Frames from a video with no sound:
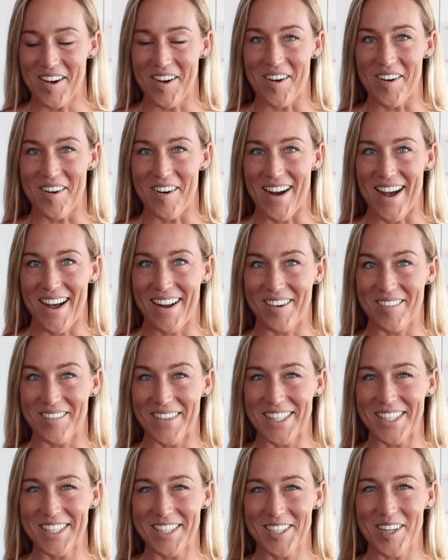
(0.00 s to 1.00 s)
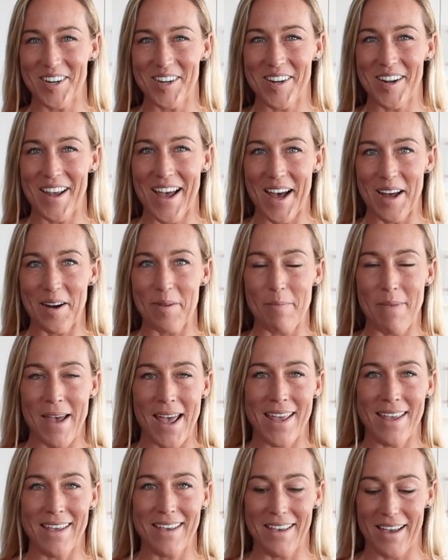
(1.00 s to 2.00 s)
All right, I'm gonna show you how to
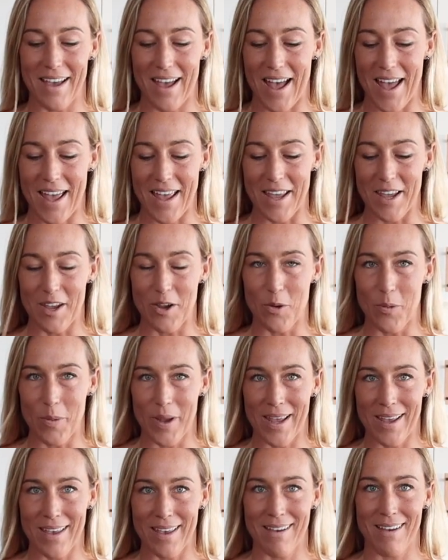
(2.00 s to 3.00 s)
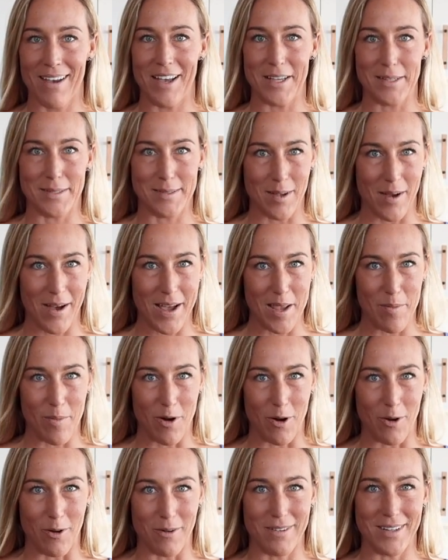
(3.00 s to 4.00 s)
make a quick acai
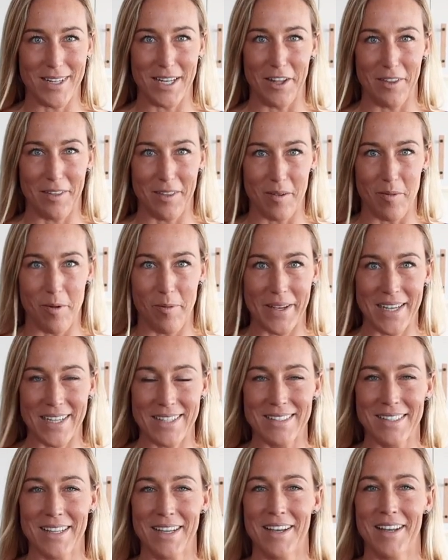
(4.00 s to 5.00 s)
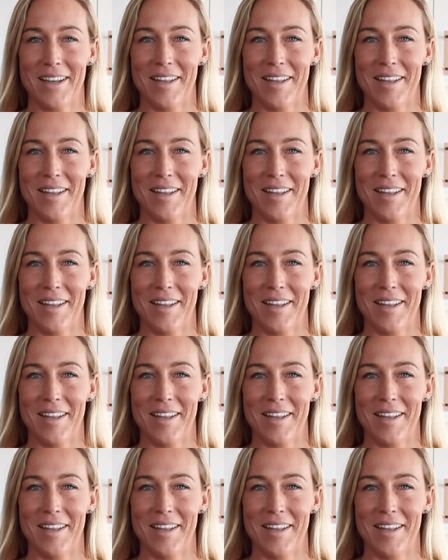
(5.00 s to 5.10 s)
bowl in your Thermomix.